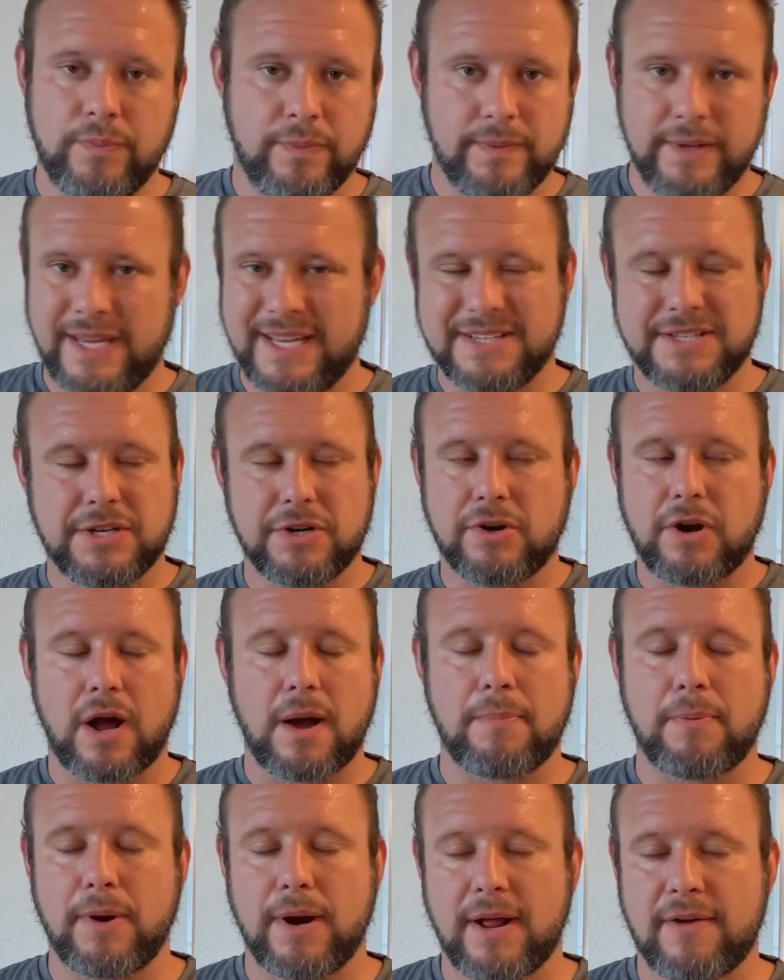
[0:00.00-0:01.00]
easier to
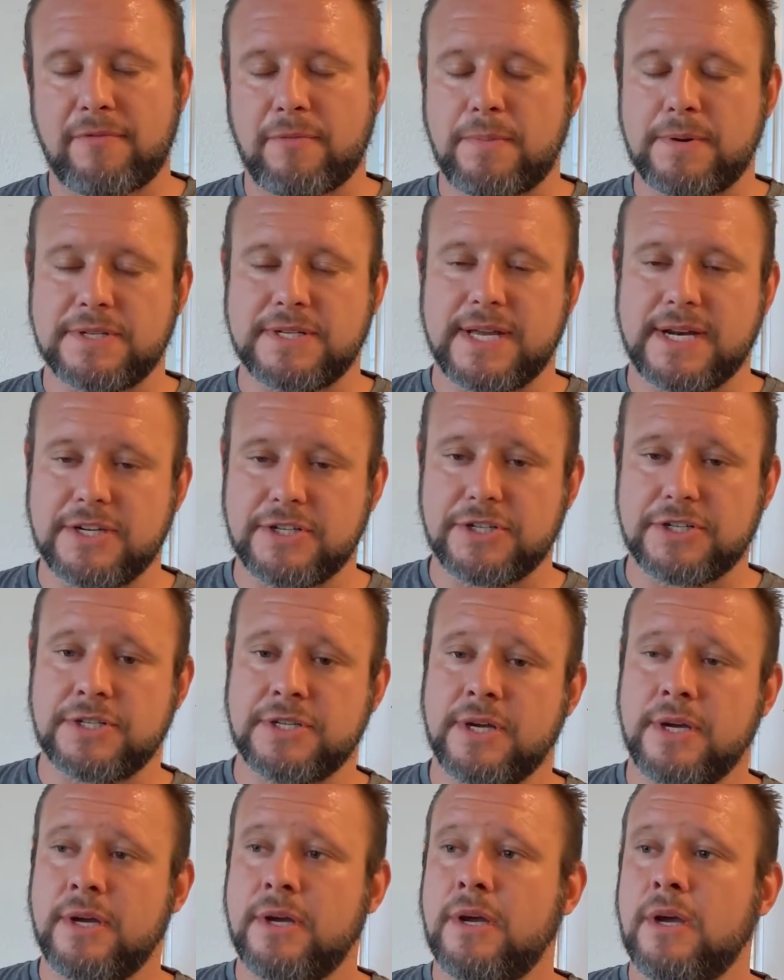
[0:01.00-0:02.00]
operate off of percentages.
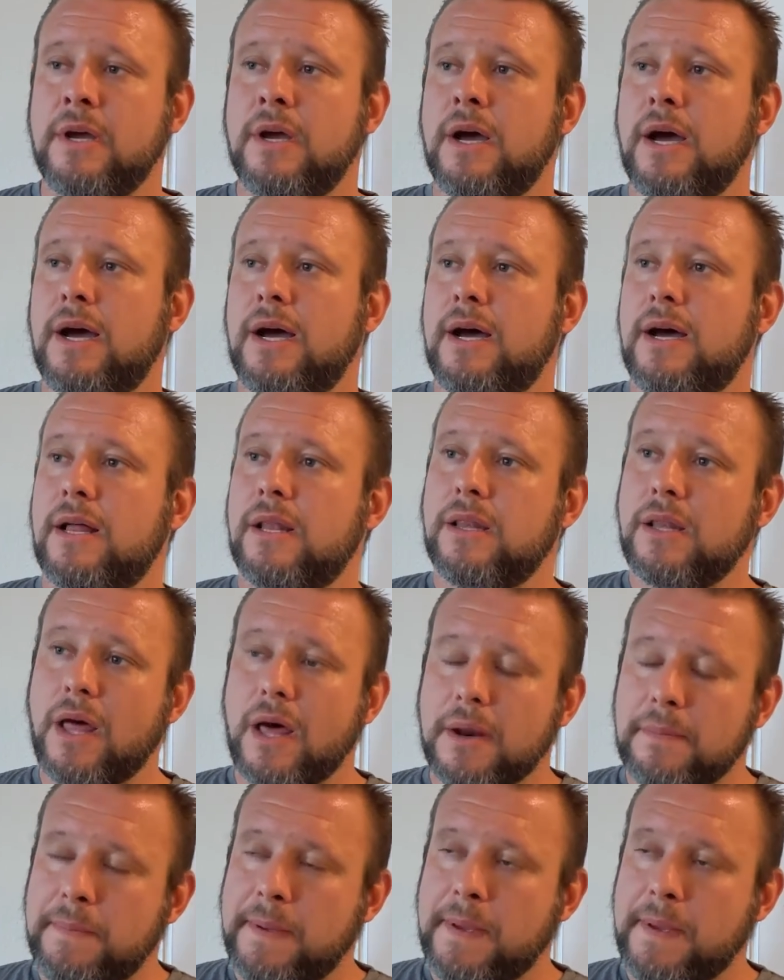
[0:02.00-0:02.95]
A lot of